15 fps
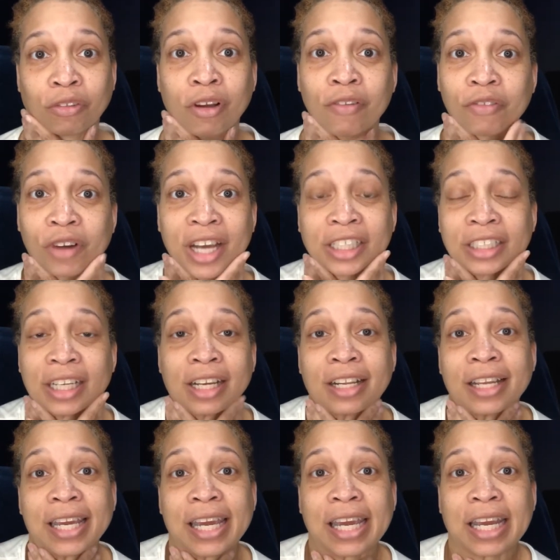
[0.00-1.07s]
fresh and
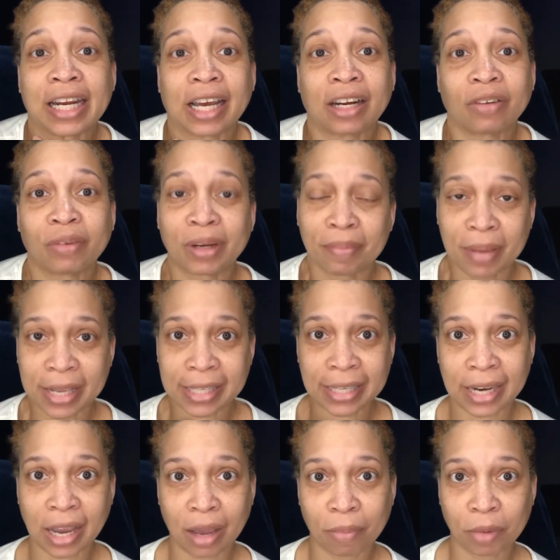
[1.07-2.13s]
clean, I don't want to mess it
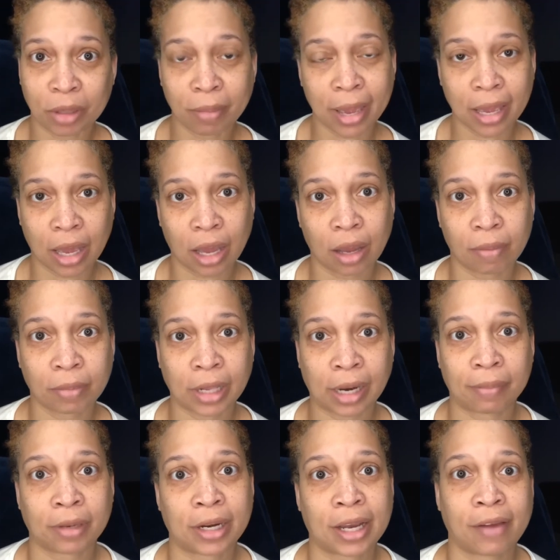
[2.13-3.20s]
up with makeup that I'm
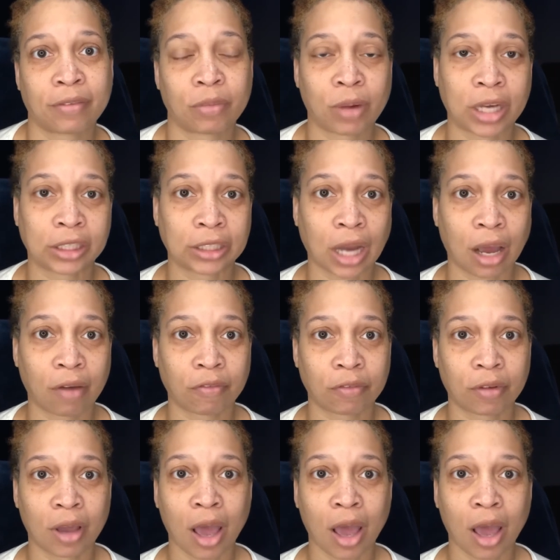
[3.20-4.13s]
going to have to wash off.